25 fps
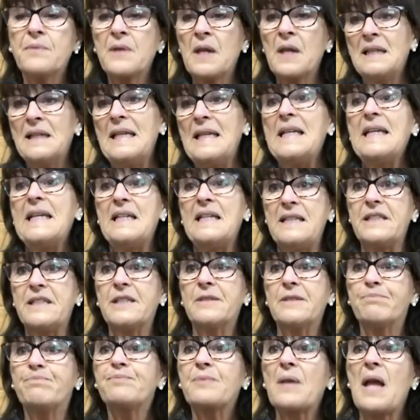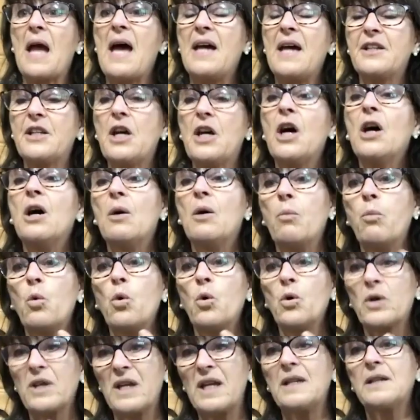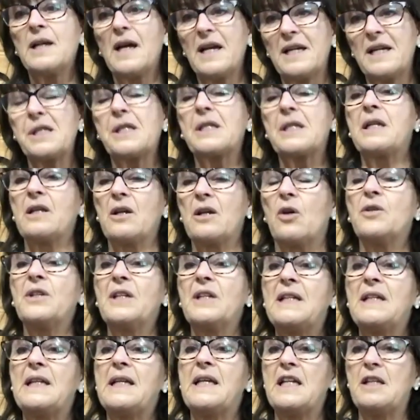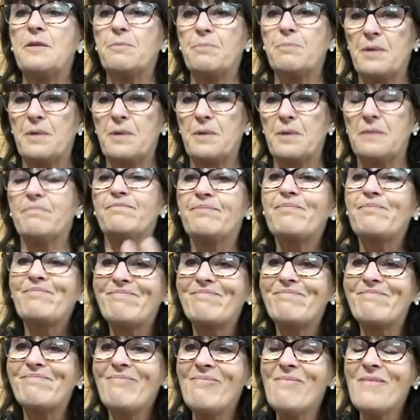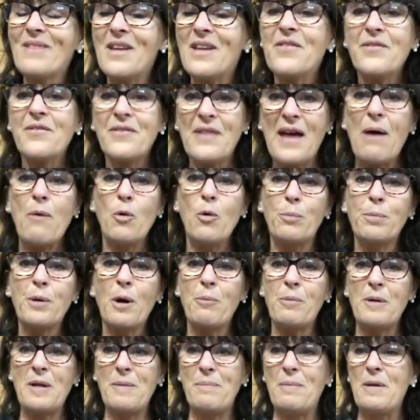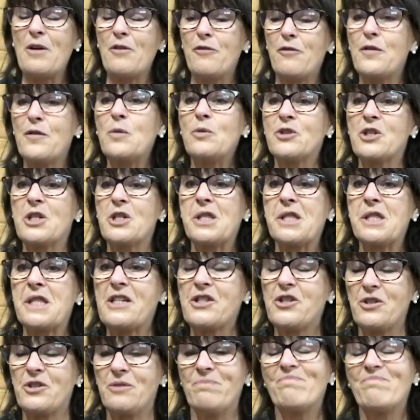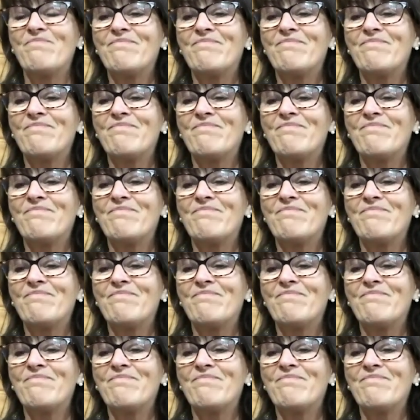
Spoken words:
lead and her walking nicely on the lead. But that will probably be a future session.